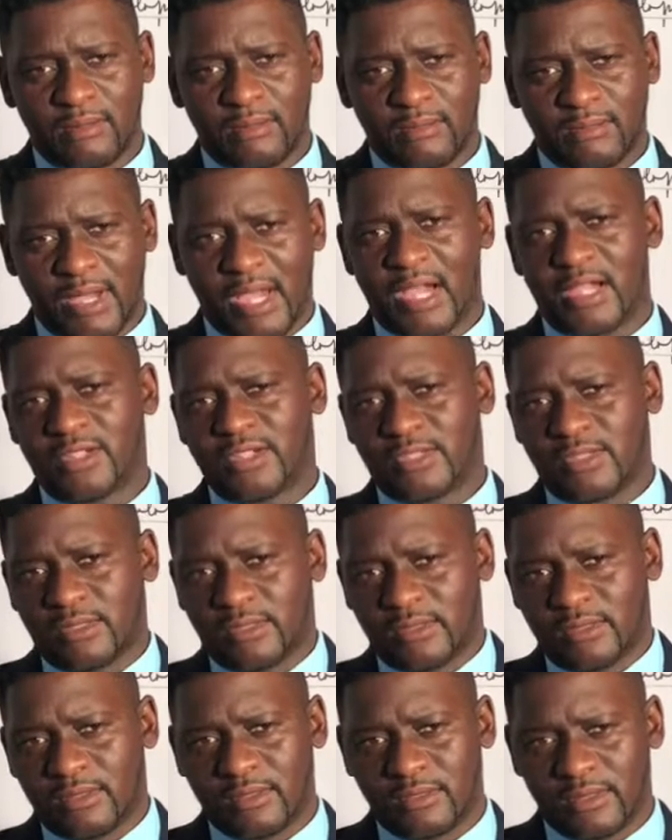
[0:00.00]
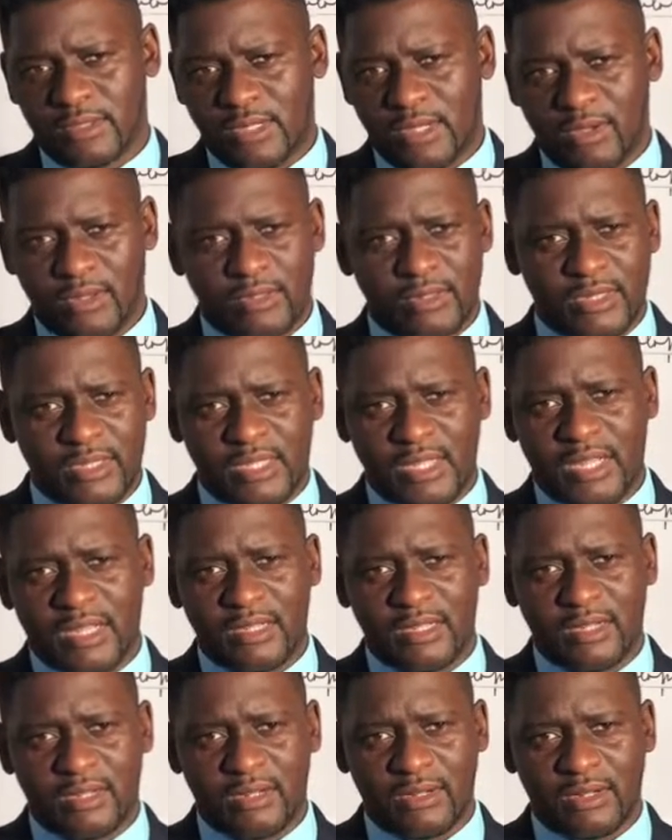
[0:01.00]
passion, they
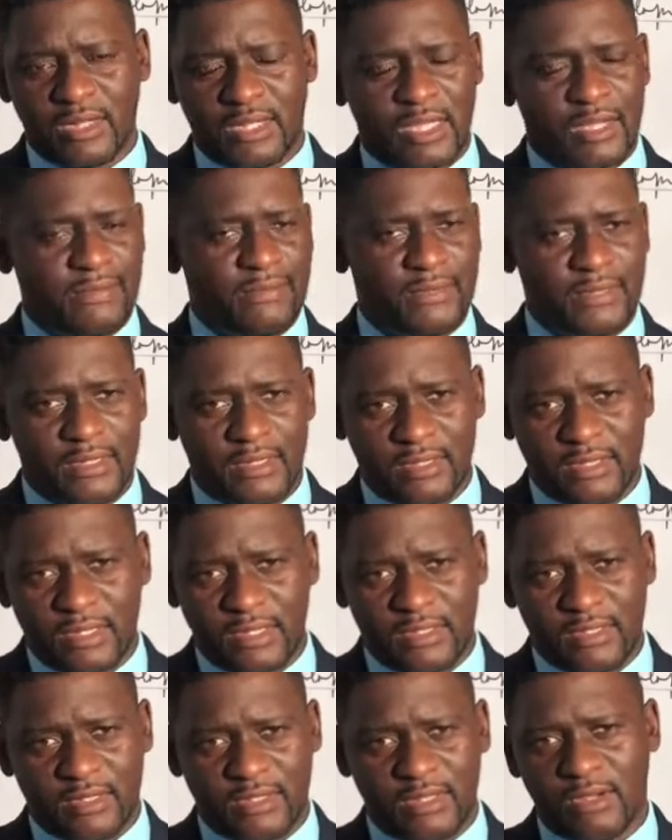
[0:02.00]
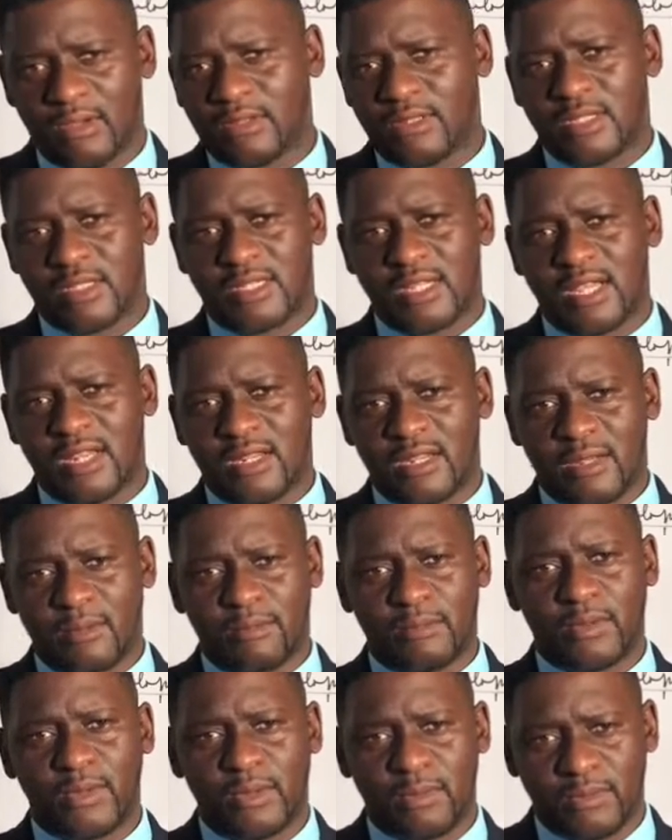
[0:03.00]
understand their giftedness, they understand their
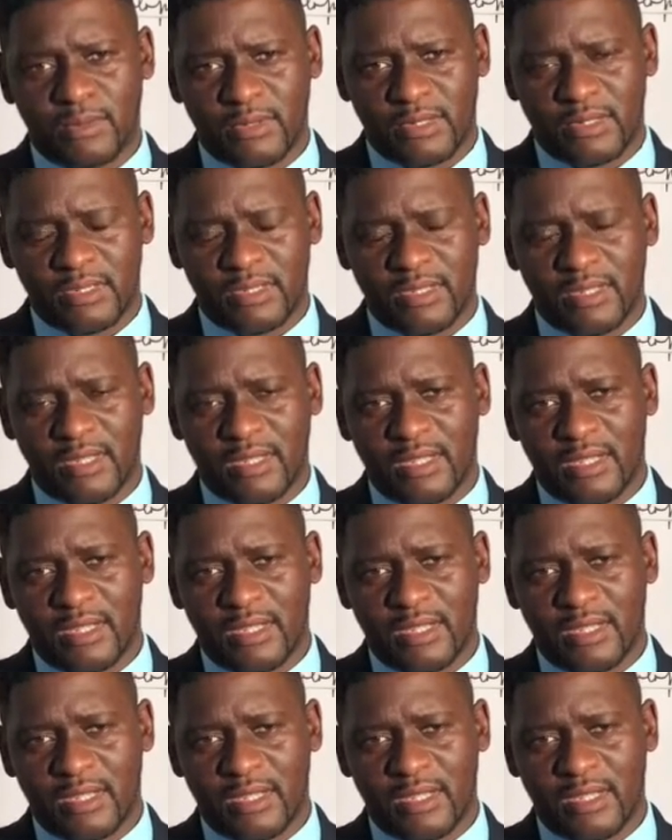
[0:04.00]
purpose,